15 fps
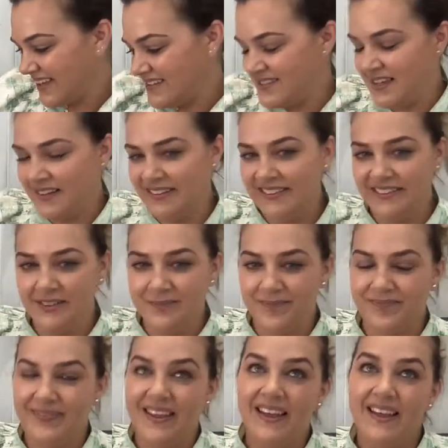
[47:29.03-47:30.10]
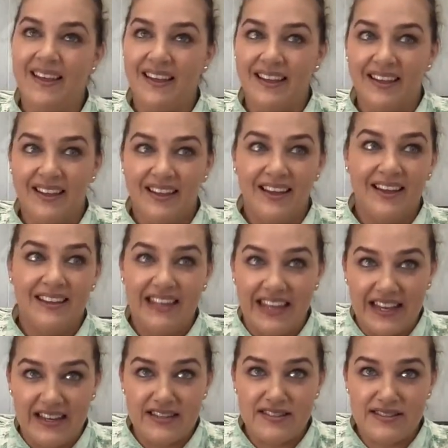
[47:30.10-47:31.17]
So
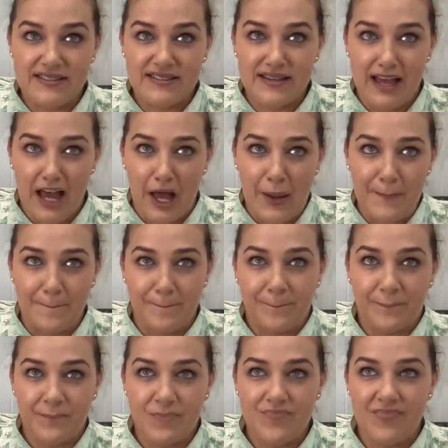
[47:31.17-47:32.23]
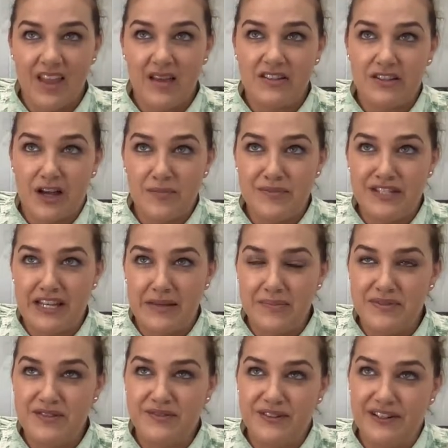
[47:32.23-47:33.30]
yes, top
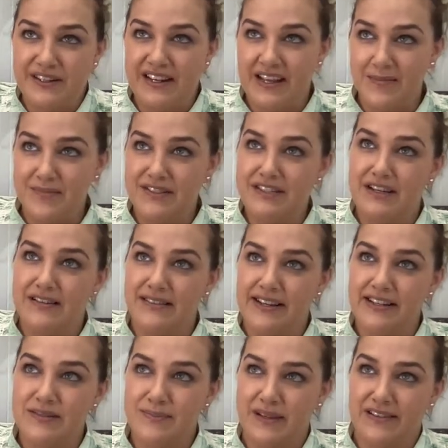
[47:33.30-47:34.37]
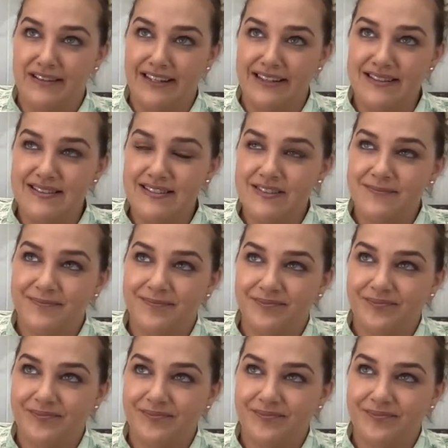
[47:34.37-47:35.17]
tips for an MTO experience.